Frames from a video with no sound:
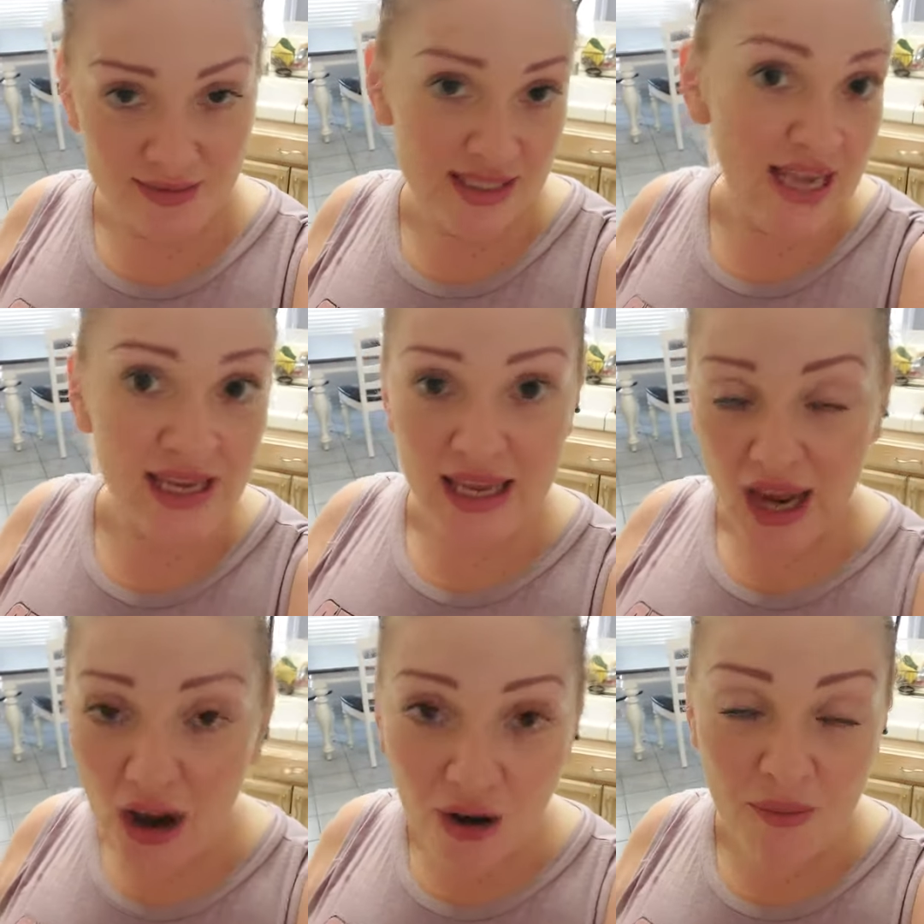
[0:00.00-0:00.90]
taking
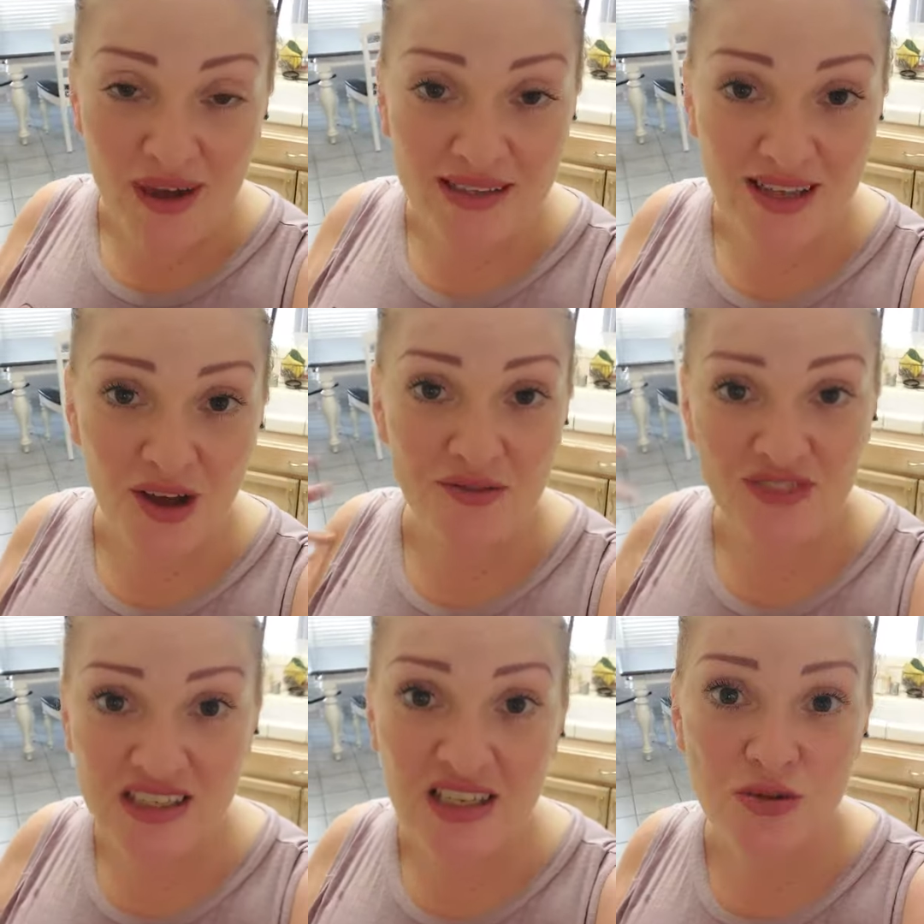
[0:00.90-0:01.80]
care of myself.
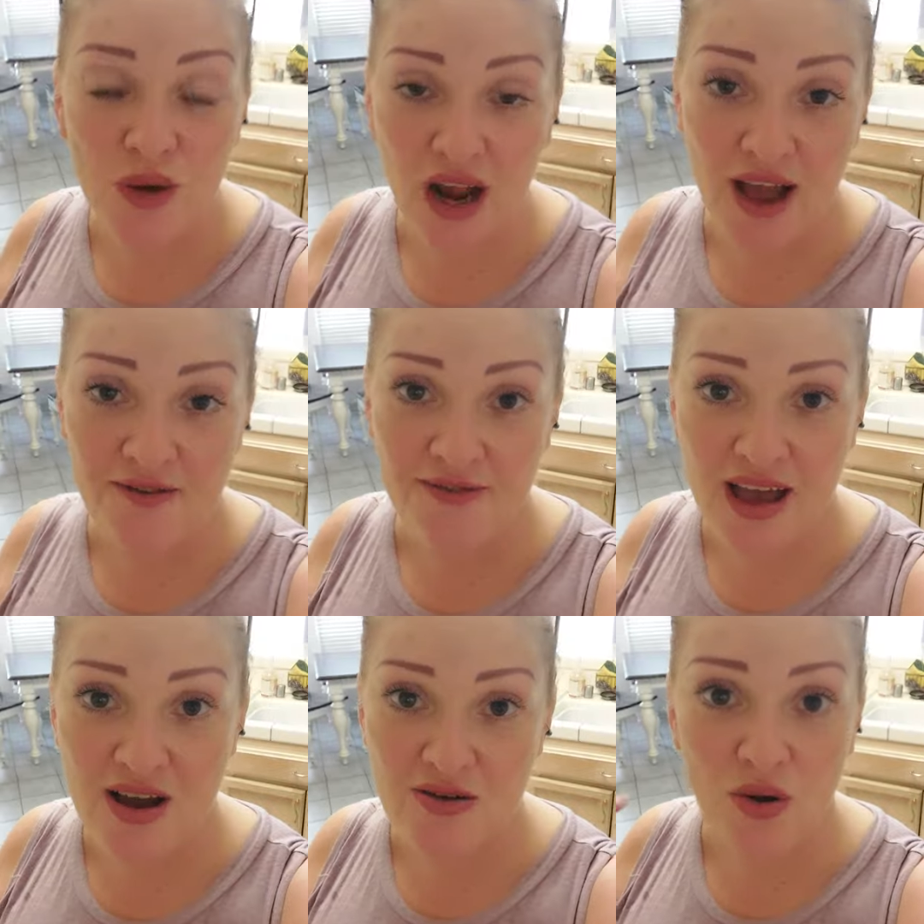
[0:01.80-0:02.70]
This is what I
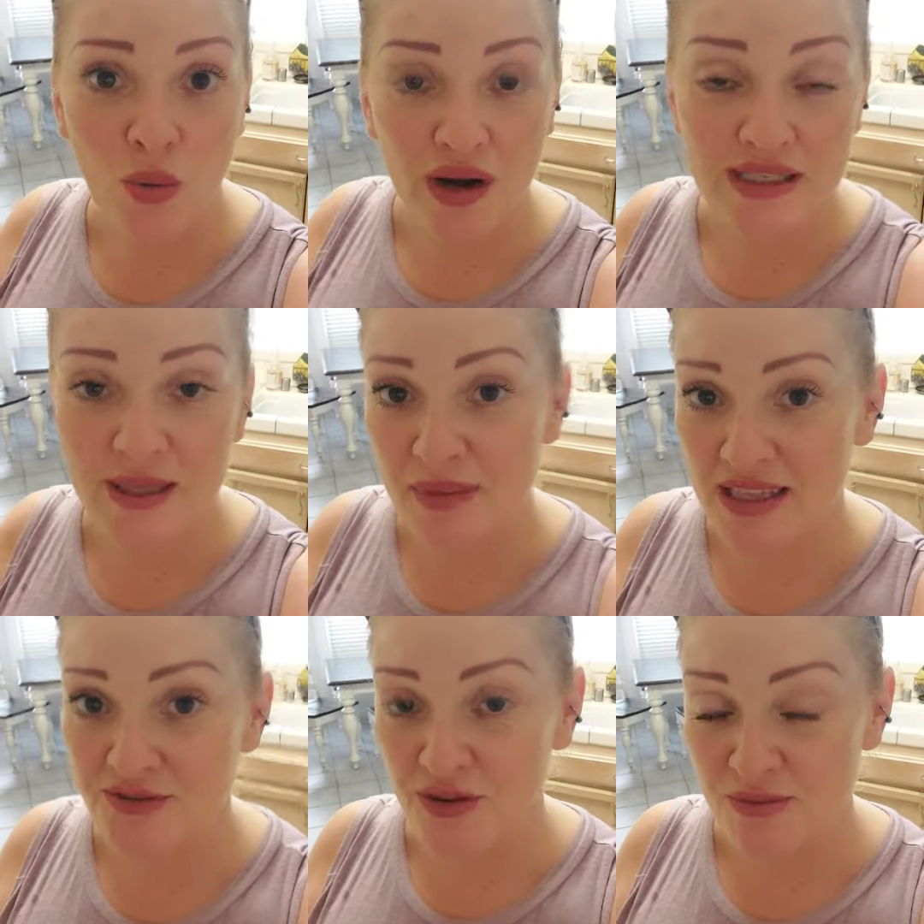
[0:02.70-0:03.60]
found works the
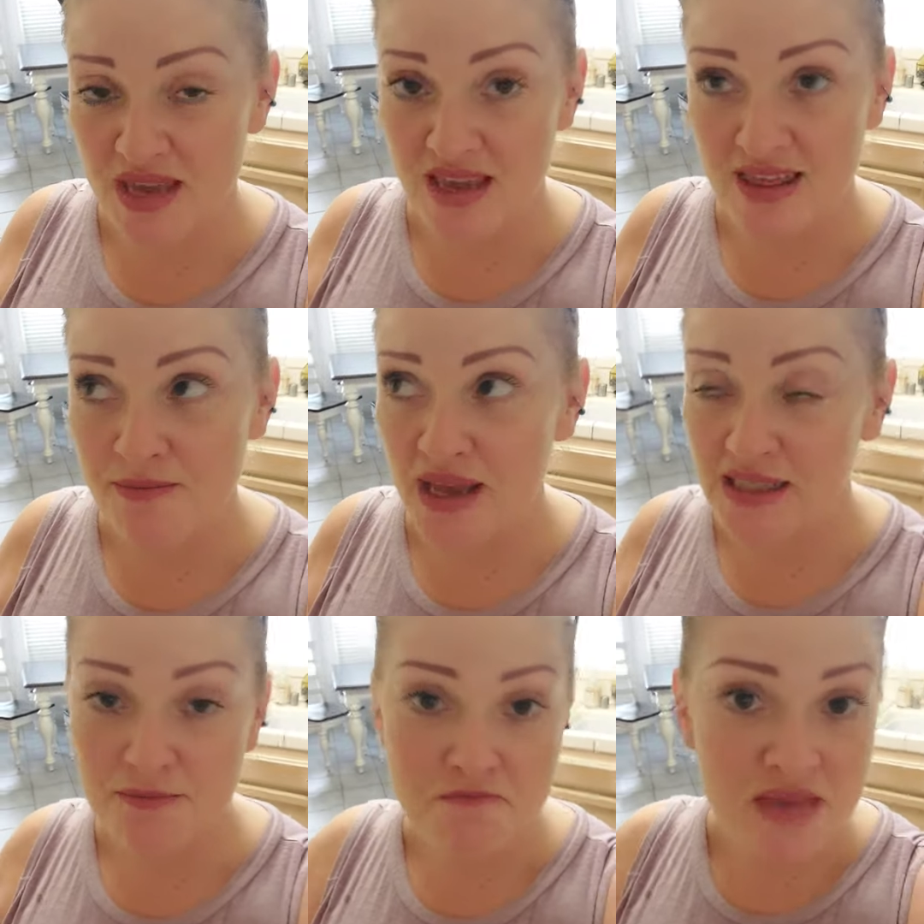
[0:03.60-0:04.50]
best for me that
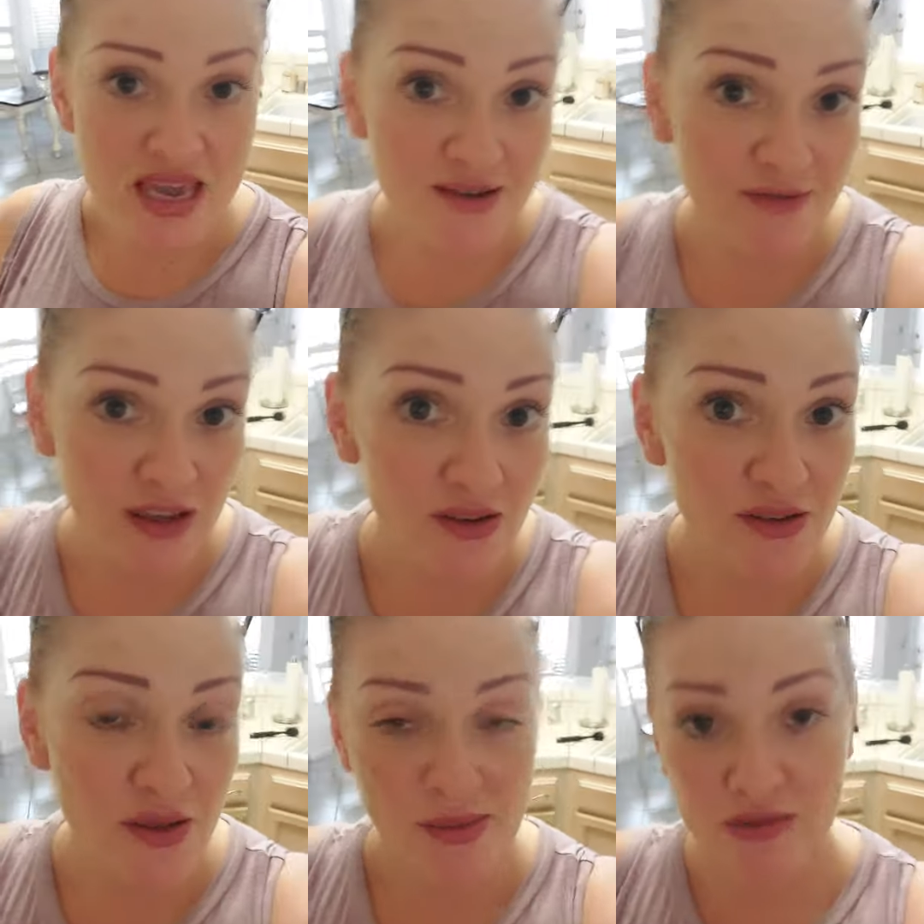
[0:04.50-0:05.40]
makes me feel
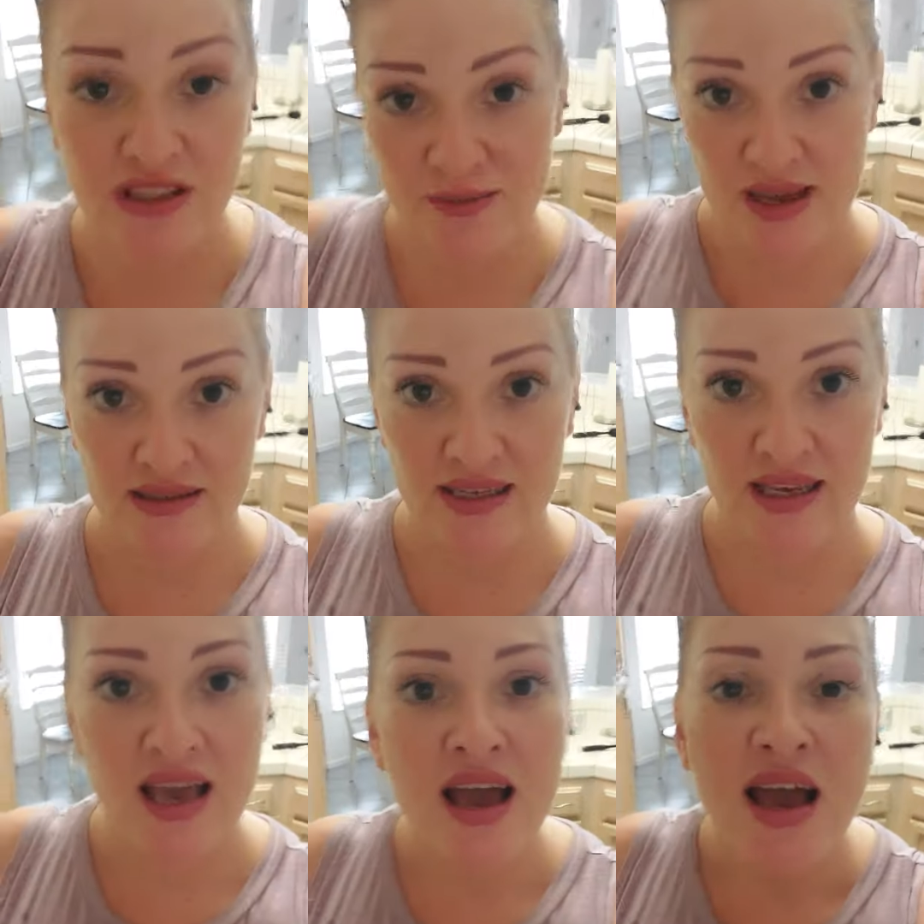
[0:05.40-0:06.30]
the most
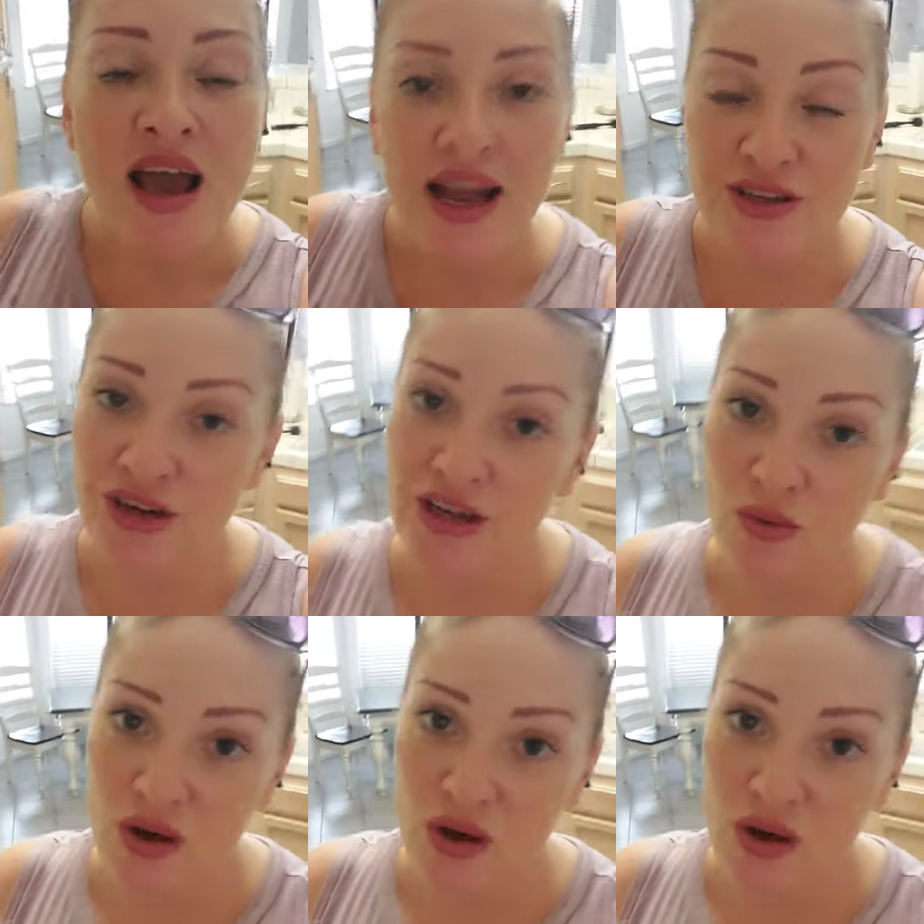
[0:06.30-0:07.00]
amazing. And you're going to